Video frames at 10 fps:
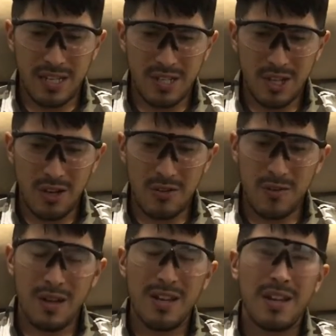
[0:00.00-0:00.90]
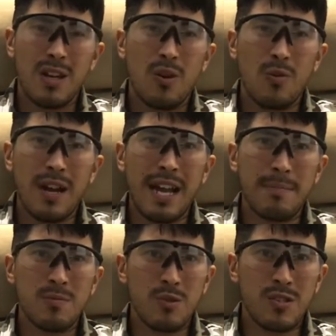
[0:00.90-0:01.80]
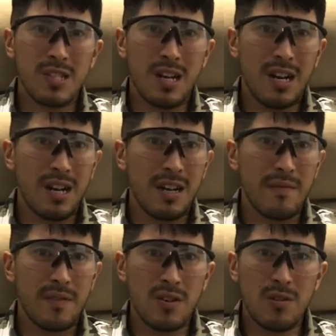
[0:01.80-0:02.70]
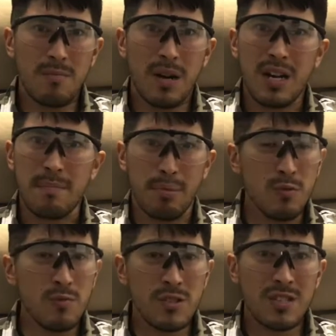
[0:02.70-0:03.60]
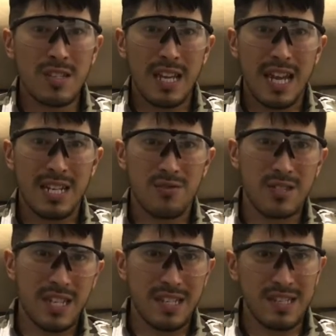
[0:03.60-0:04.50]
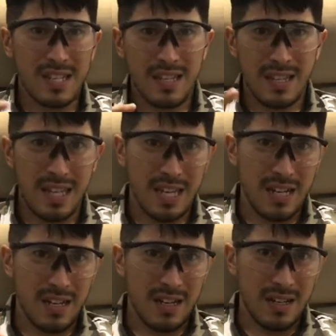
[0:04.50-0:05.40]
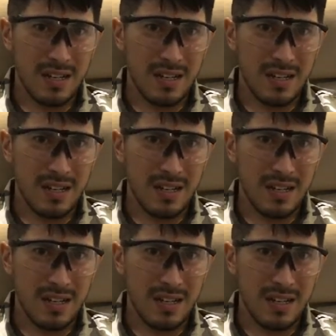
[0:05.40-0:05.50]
So, what happened was I forgot my boots, and you'll see this in the